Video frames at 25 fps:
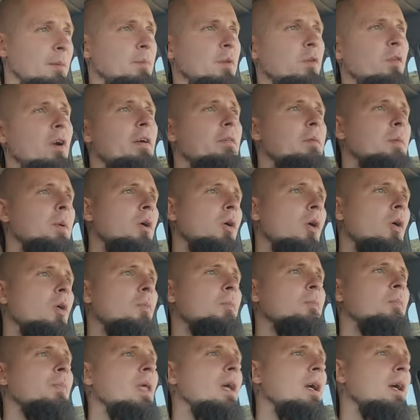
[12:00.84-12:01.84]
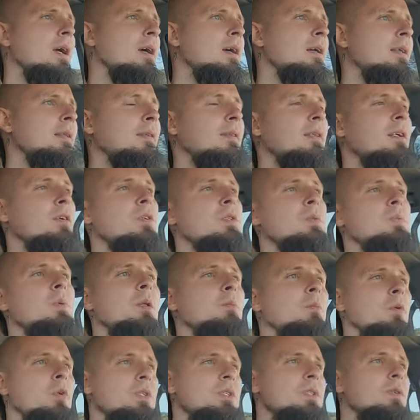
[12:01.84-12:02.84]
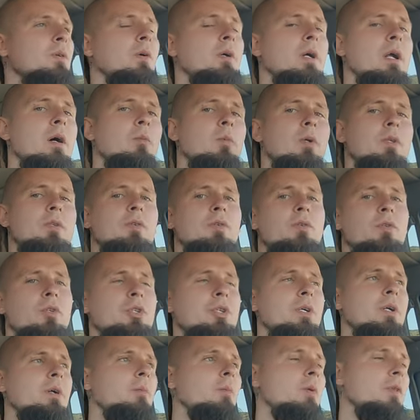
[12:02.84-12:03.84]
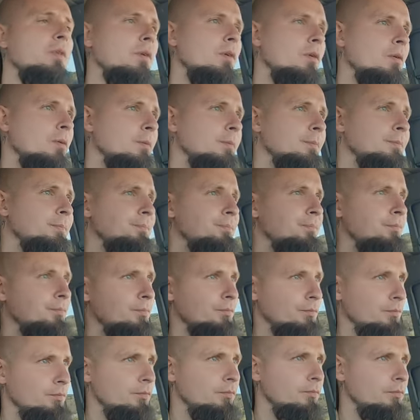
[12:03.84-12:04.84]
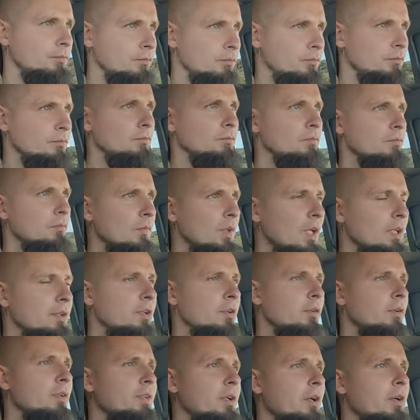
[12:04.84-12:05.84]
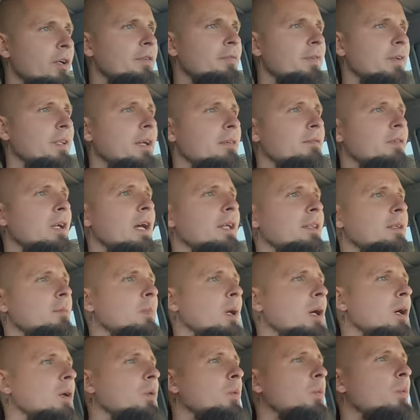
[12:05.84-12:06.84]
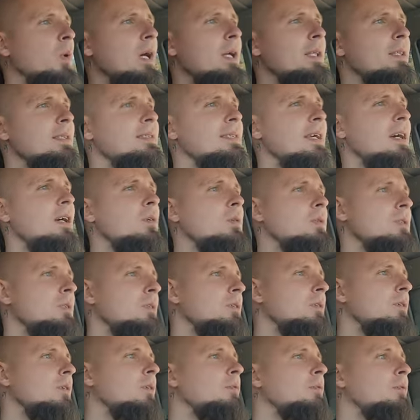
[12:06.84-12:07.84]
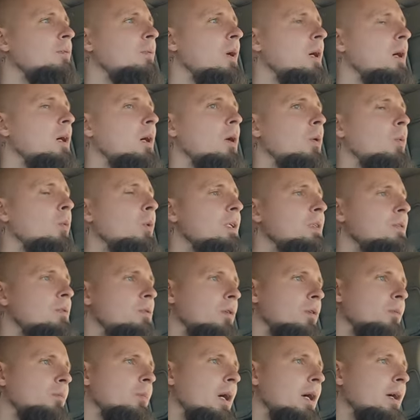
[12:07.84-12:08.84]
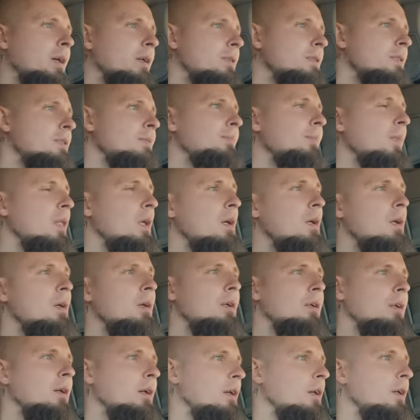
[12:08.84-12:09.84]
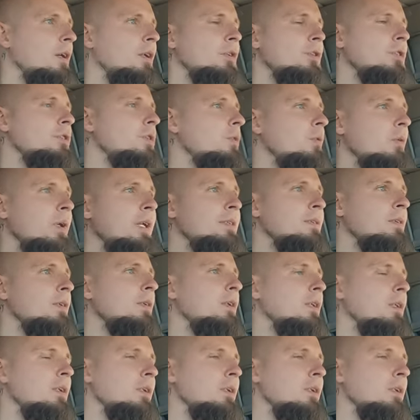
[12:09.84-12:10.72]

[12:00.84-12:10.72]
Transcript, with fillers: I'm driving home and there's one more story I wanted to share with you. Here in Tarifa they've got about 1,000 of uh, wind turbines uh, generating